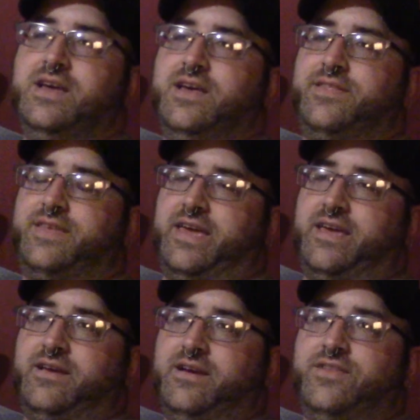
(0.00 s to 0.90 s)

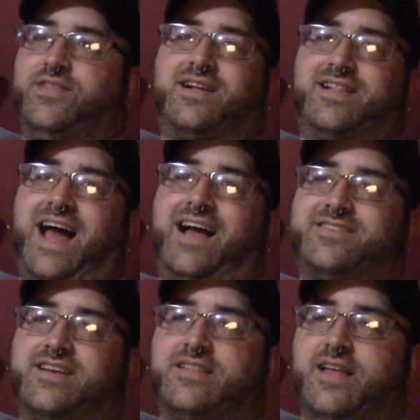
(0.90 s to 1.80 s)
the the
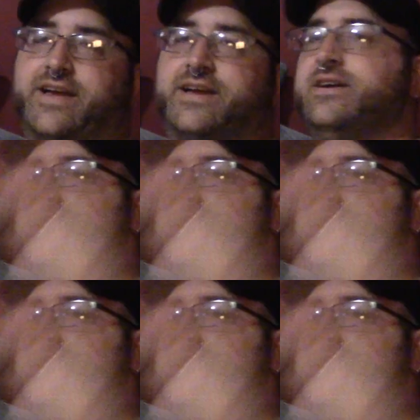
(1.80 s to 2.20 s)
classic like